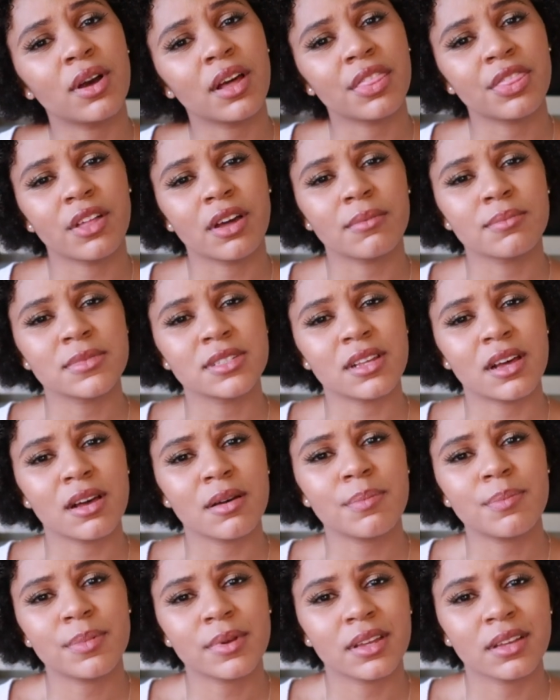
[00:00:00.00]
a thumbs
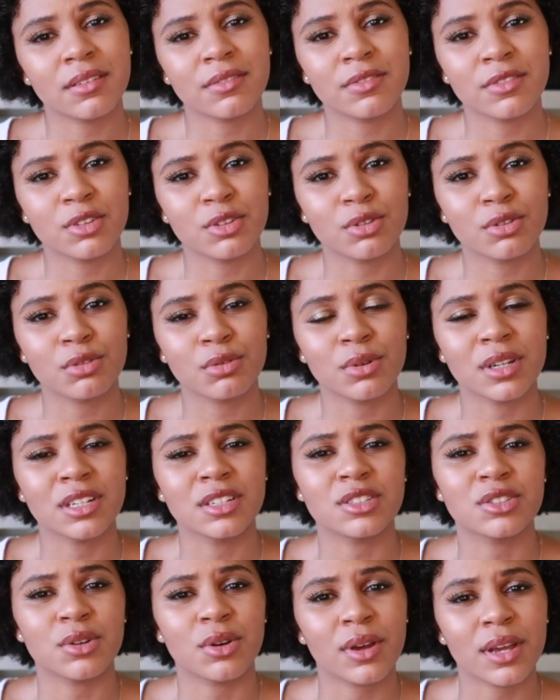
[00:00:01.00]
up if you
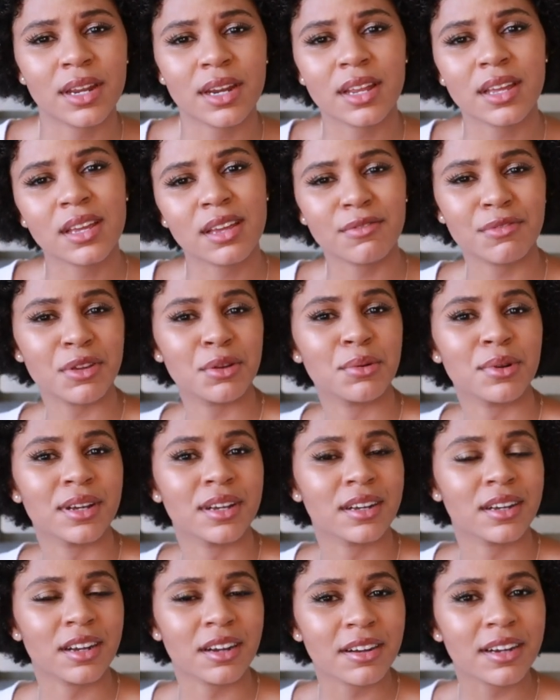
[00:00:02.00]
enjoyed it, if you were
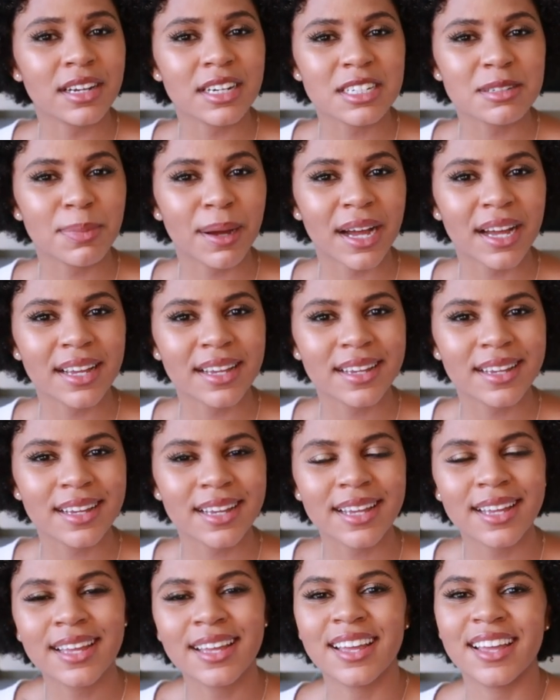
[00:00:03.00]
encouraged by
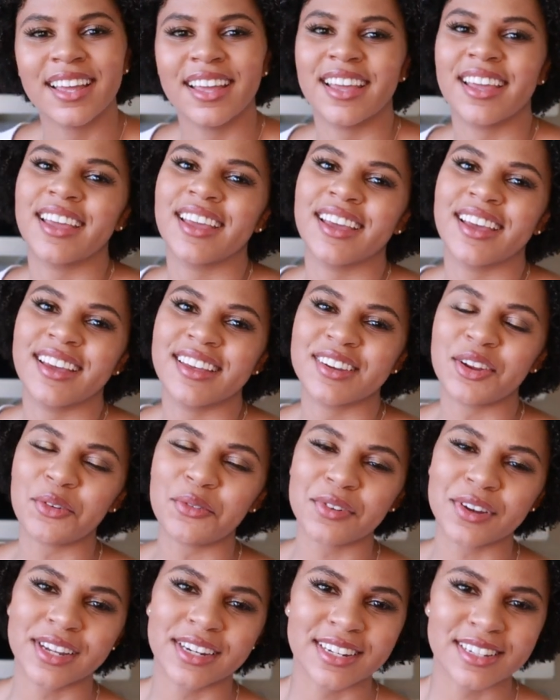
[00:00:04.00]
it. And don't
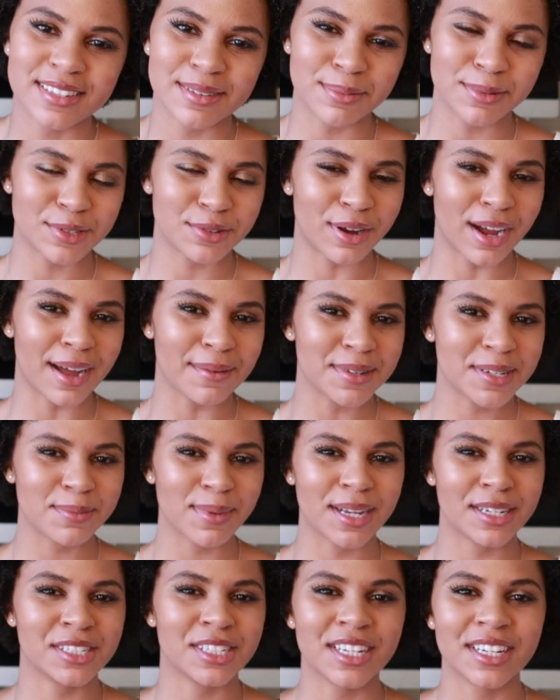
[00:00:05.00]
forget to subscribe to
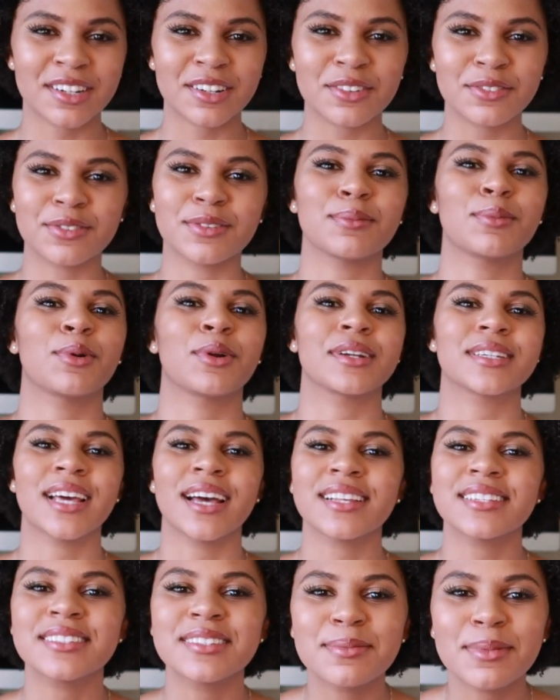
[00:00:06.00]
my channel for more
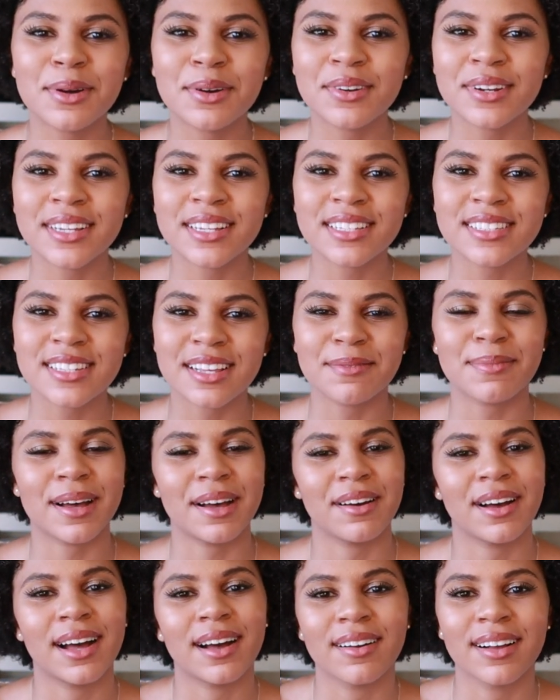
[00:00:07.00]
testimonies
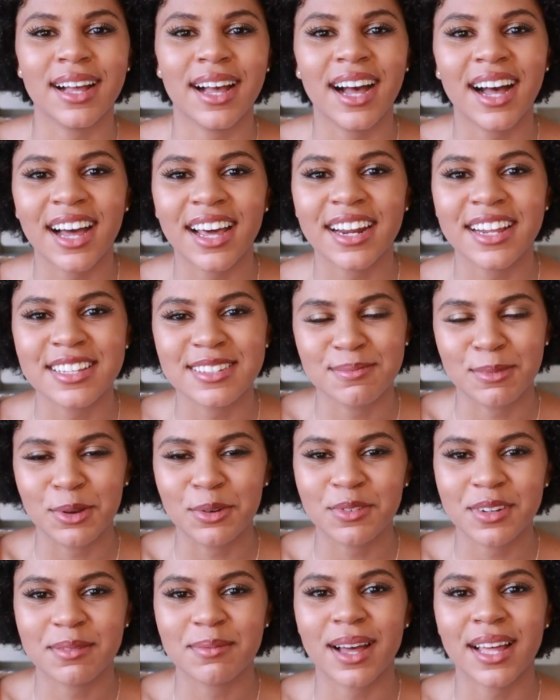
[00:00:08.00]
about how God has
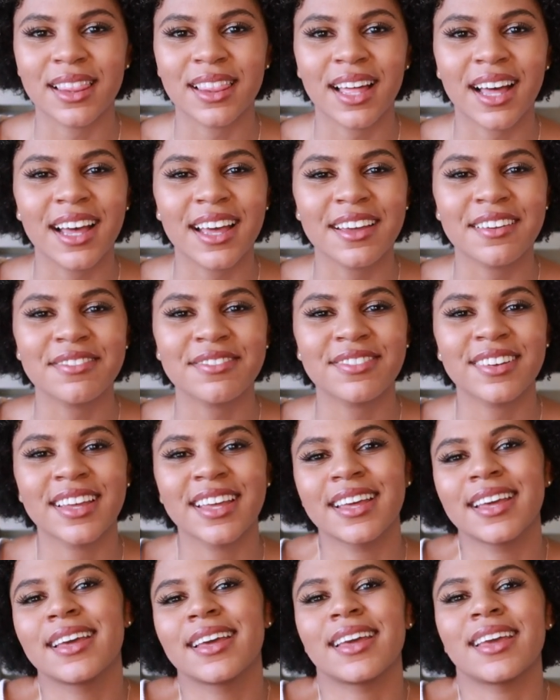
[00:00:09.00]
moved in my life
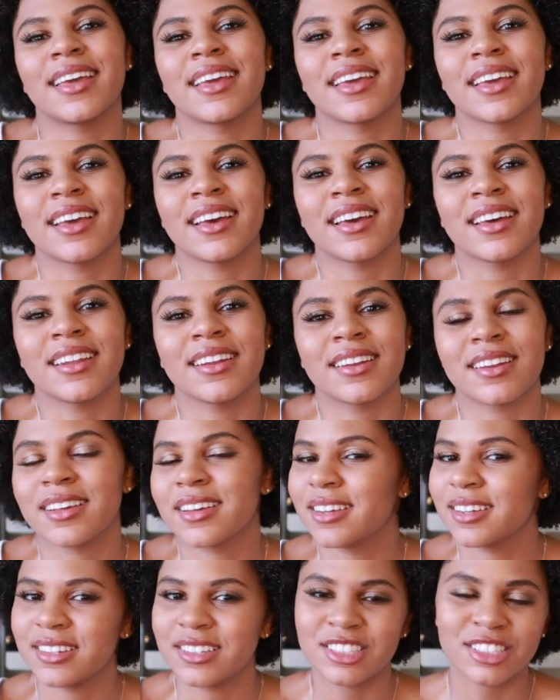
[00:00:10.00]
and
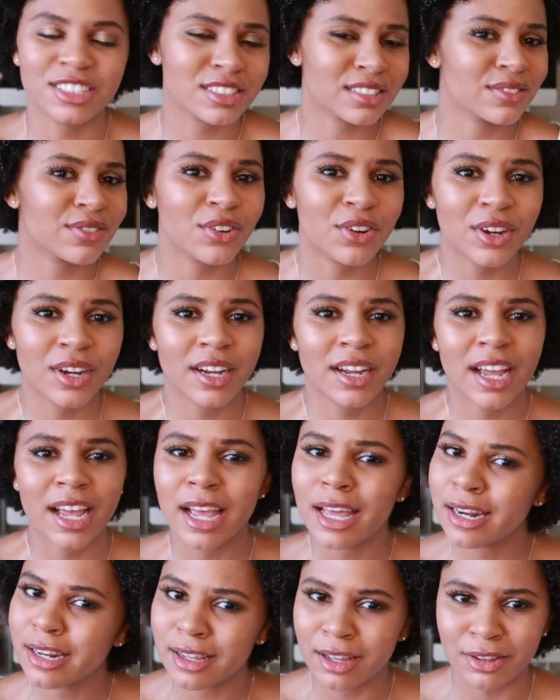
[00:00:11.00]
just for
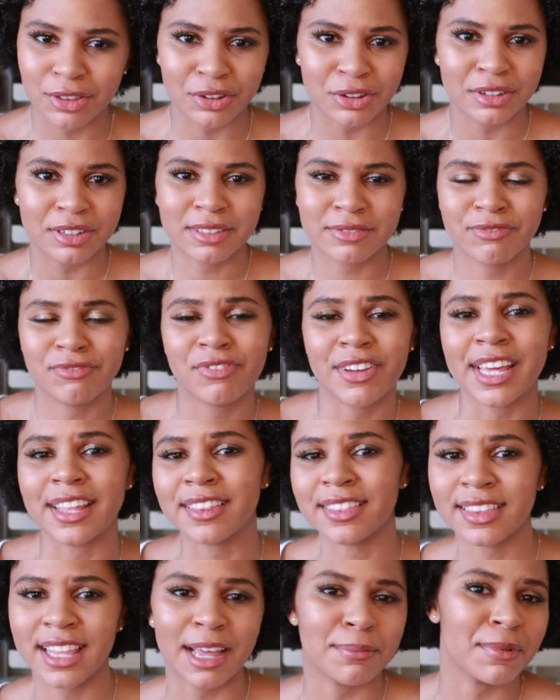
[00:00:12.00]
any other
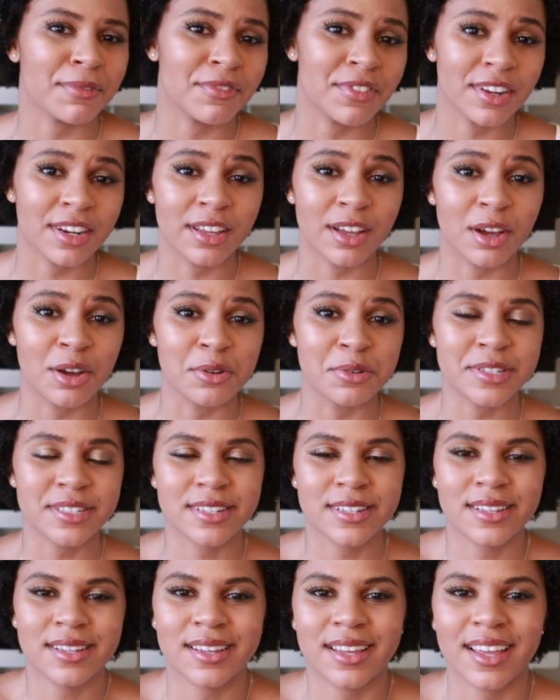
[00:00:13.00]
faith type of videos.
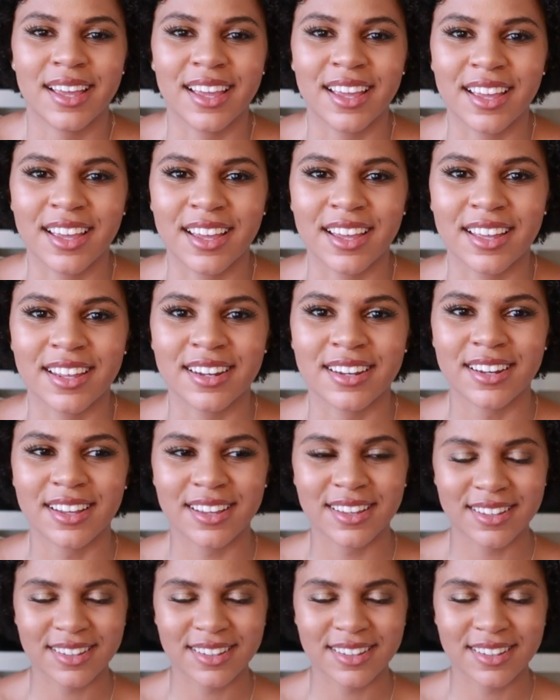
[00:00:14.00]
And